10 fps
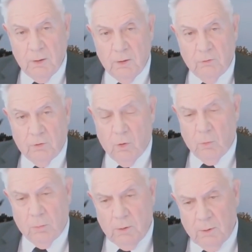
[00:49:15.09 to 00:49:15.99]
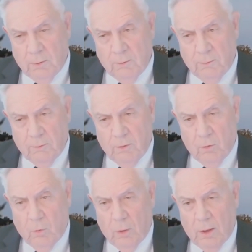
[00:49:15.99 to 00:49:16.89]
So the
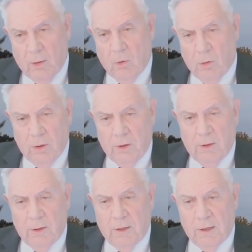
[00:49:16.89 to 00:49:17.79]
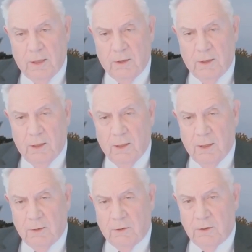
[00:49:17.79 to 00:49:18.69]
old any
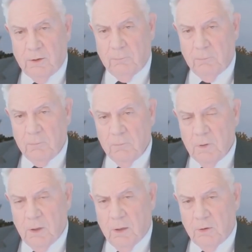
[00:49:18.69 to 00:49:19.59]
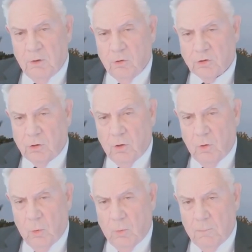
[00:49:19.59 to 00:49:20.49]
idea uh, years
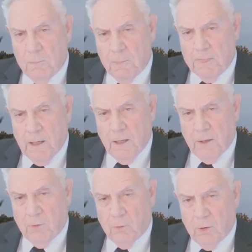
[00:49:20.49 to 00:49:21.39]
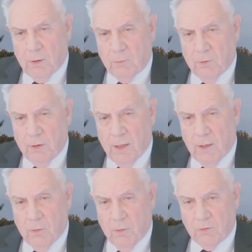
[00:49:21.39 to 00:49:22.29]
ago, I had a run-in with the
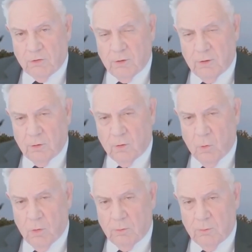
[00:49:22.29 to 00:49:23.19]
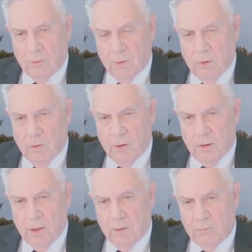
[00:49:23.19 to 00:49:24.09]
IRS, and in a court hearing,
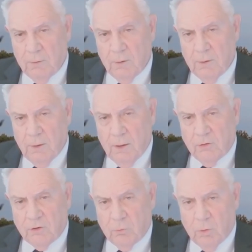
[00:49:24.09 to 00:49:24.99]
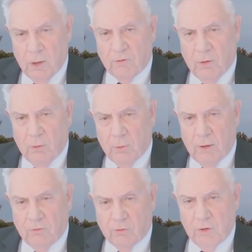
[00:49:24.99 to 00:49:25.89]
I I said, well, I thought we
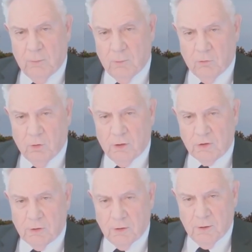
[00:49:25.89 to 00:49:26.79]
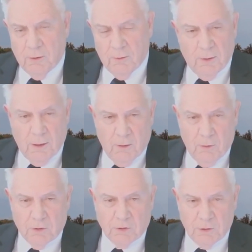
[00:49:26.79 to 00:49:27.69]
had freedom of religion, and the
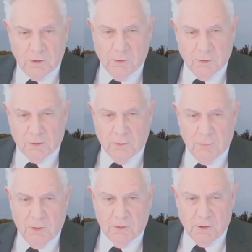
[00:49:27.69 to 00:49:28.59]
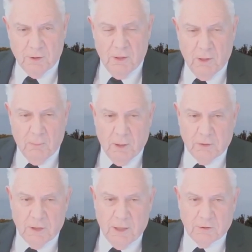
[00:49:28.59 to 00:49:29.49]
IRS agent looked at me and said, not
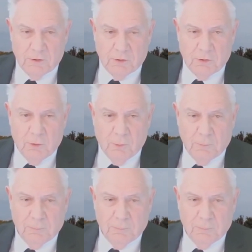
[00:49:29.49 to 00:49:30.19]
about taxes, you don't.